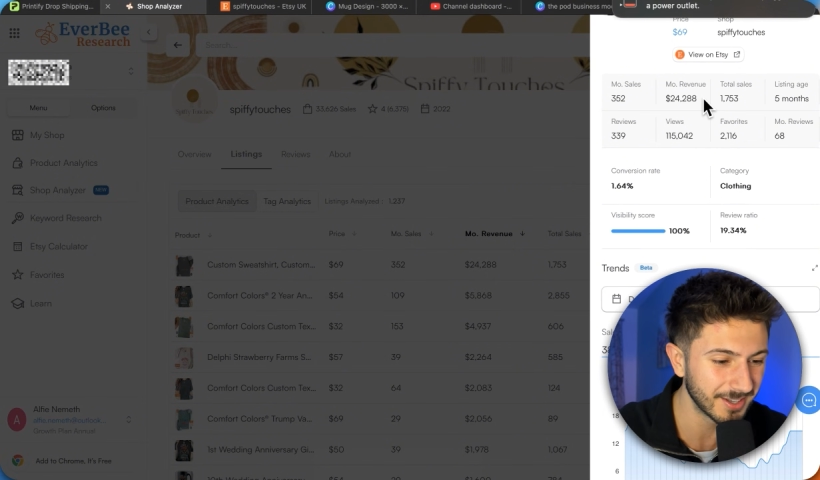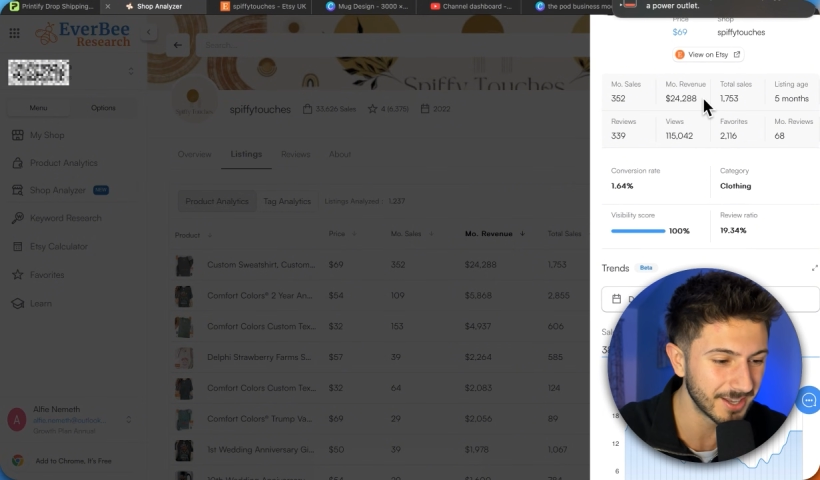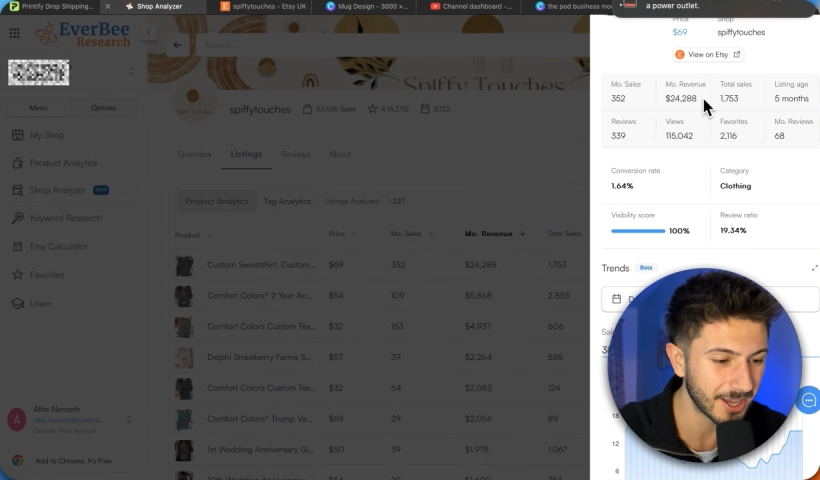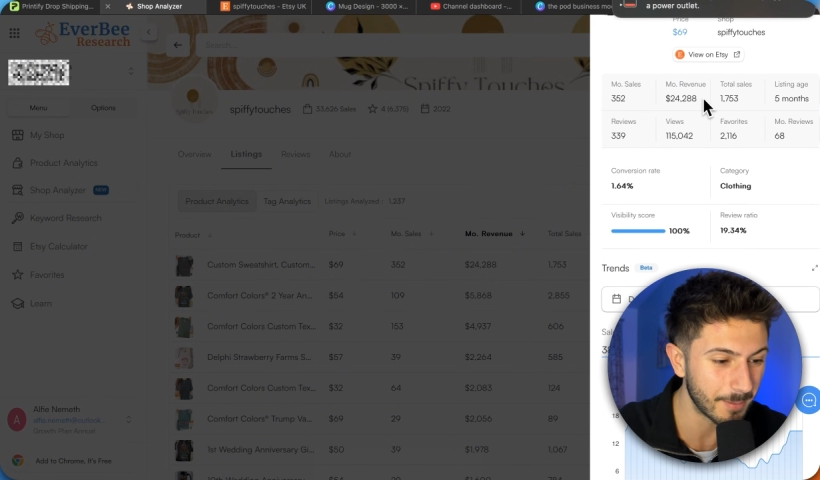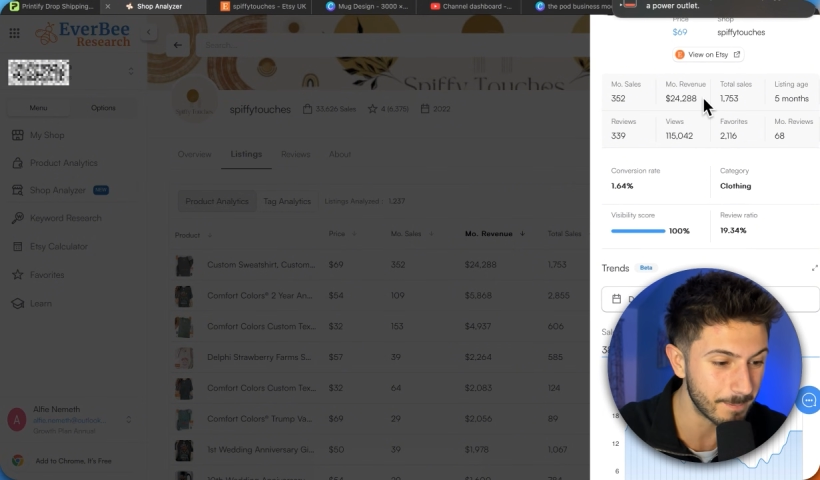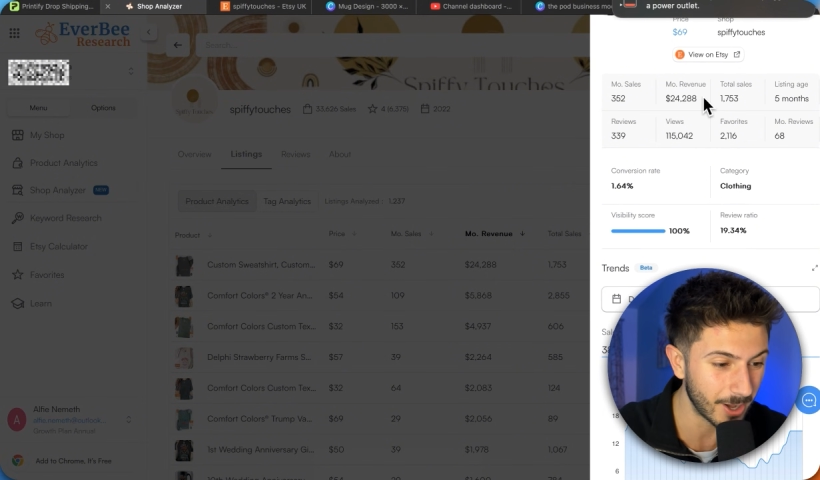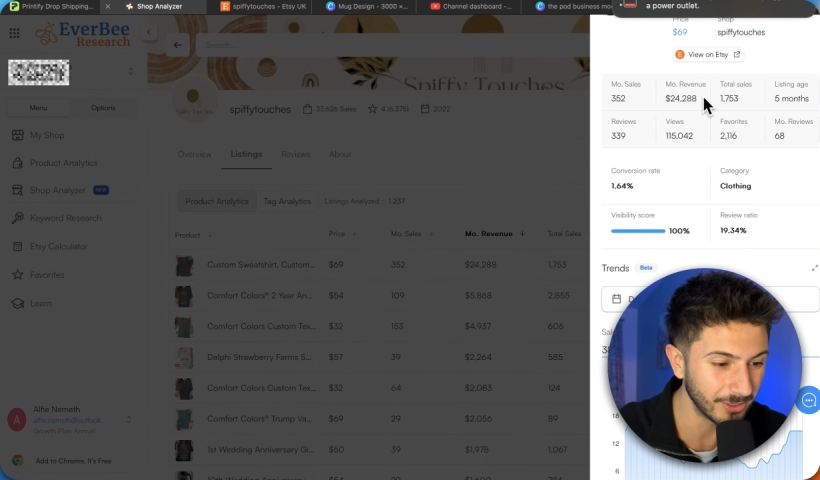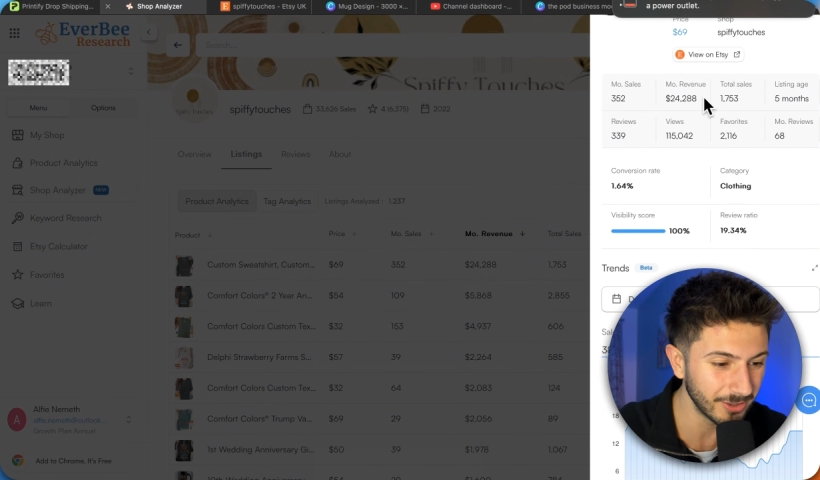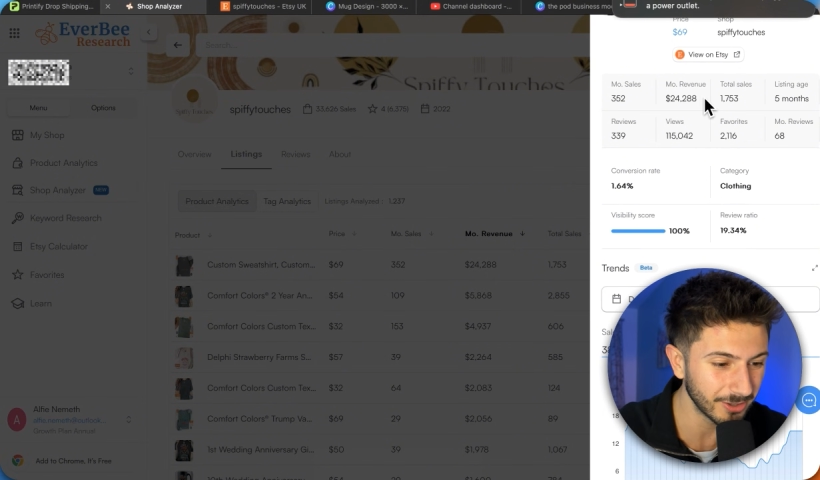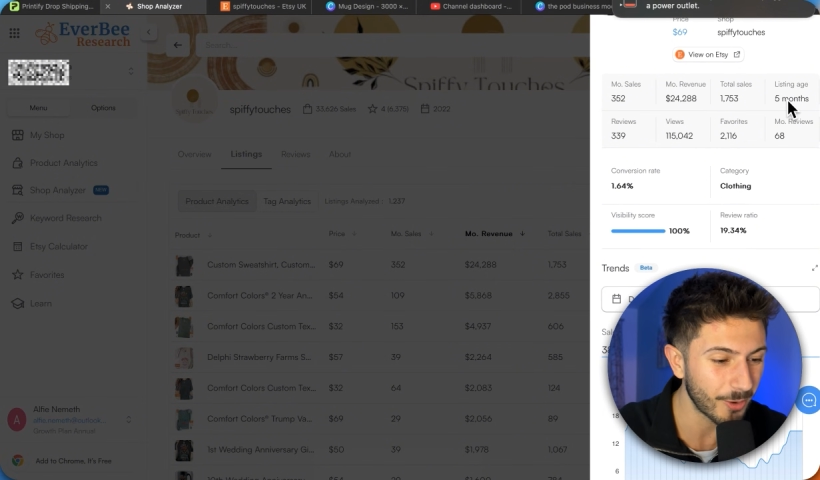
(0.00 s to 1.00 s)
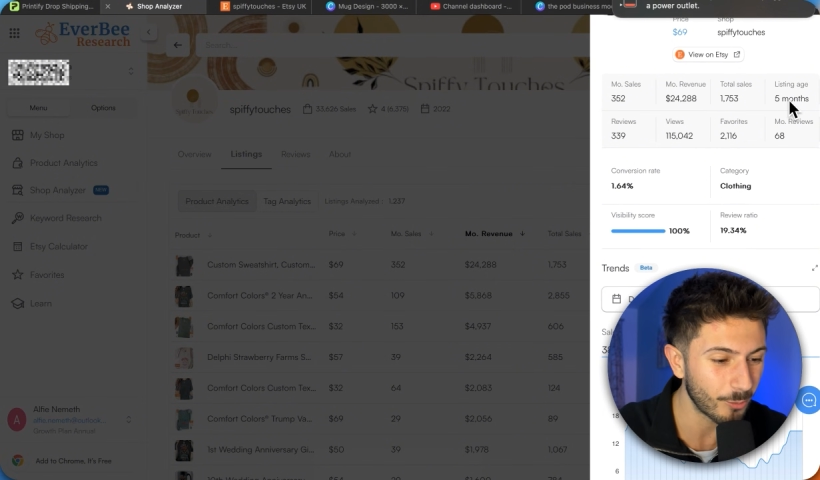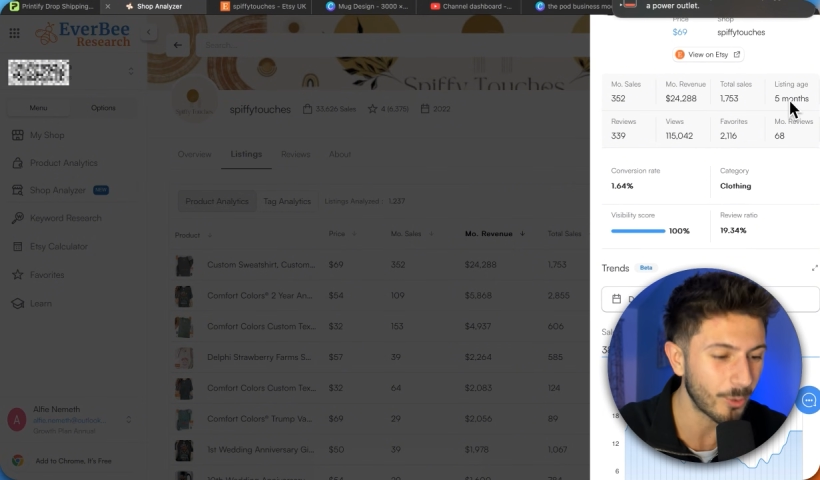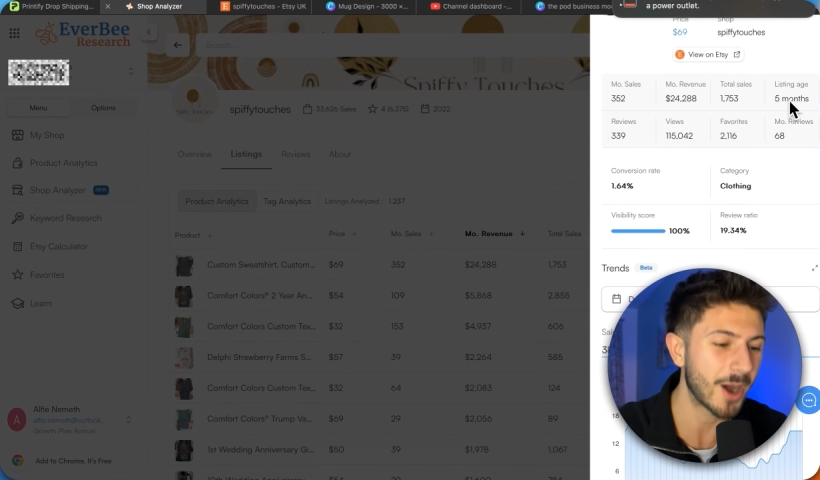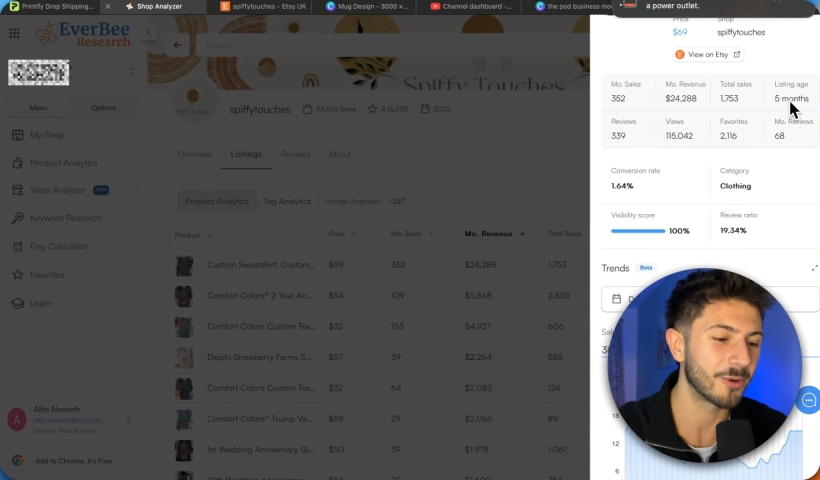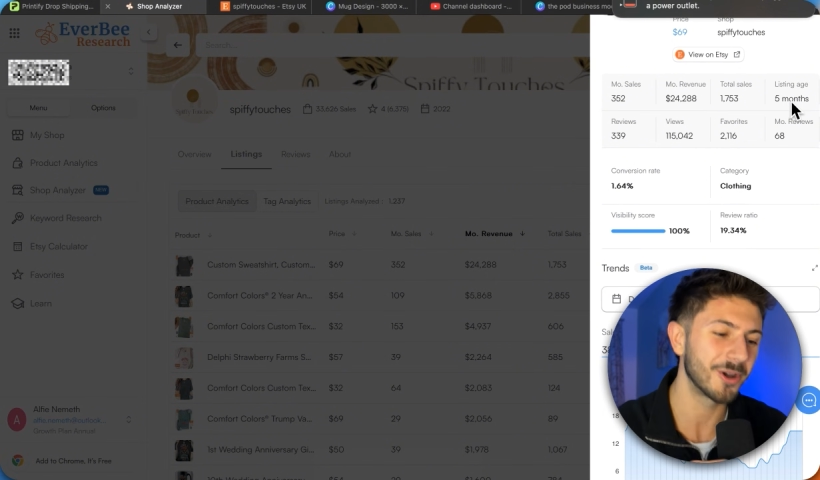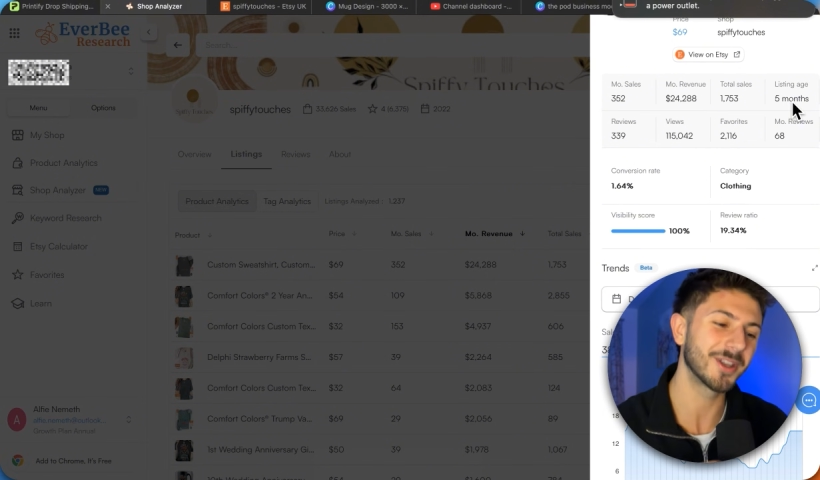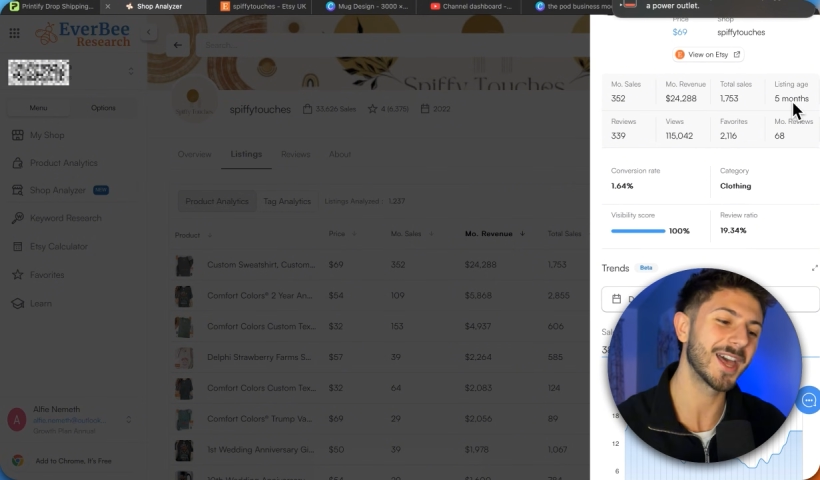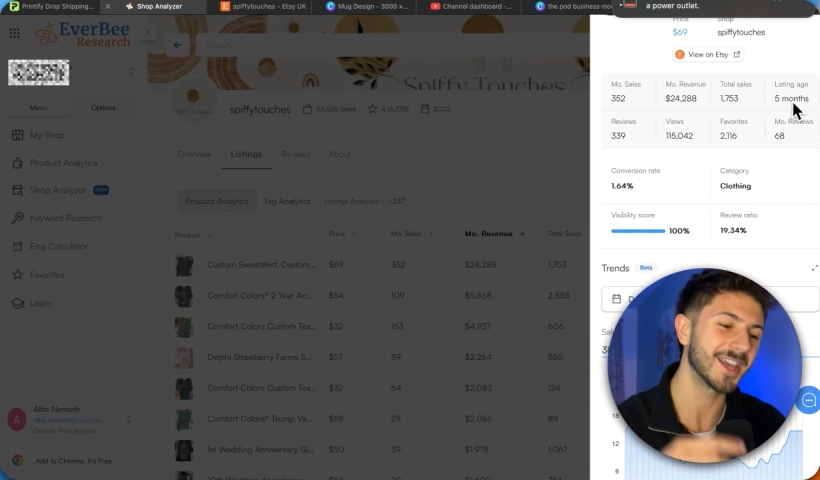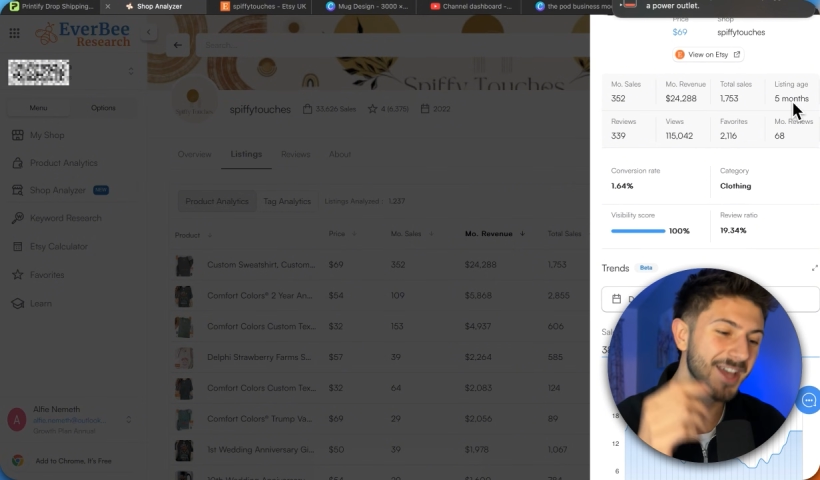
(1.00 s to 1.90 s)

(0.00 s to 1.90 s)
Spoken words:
a month. Wow. Okay.